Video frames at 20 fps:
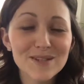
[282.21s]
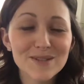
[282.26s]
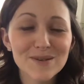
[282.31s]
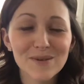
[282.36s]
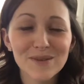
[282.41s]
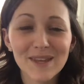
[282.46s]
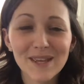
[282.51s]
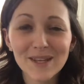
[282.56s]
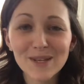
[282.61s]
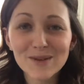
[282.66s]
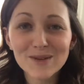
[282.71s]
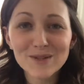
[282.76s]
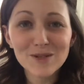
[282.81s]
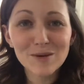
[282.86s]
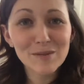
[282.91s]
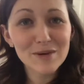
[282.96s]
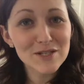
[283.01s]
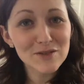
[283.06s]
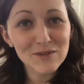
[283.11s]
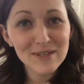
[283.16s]
So thank you
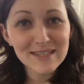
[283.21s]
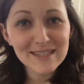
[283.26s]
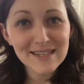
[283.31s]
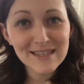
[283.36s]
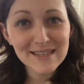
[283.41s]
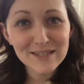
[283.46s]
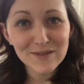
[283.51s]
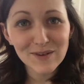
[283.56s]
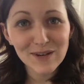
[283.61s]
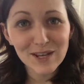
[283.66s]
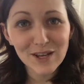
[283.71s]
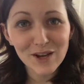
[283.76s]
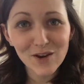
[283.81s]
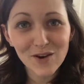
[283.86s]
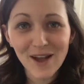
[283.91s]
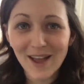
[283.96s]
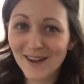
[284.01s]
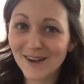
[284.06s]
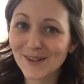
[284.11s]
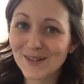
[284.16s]
so much for listening to this
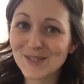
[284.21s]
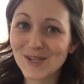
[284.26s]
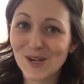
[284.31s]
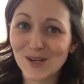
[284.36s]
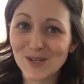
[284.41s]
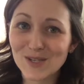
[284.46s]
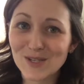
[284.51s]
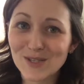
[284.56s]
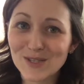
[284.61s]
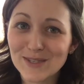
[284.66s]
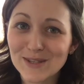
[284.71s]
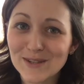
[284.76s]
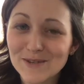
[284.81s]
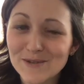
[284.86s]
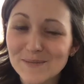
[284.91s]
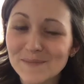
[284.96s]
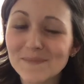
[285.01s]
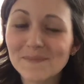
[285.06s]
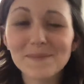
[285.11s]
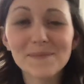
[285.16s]
video and I'll talk to you
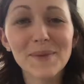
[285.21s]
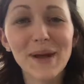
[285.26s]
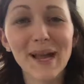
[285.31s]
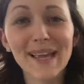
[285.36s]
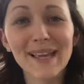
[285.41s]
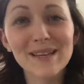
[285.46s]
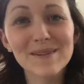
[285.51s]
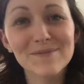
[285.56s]
soon. Bye.